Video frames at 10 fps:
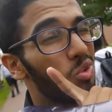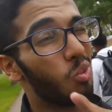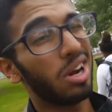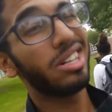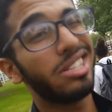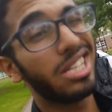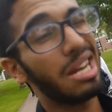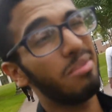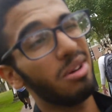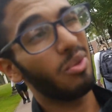one
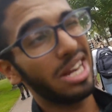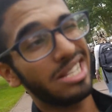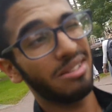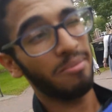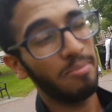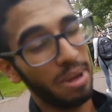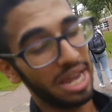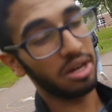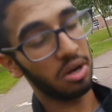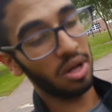cinnamon raisin
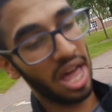bagel,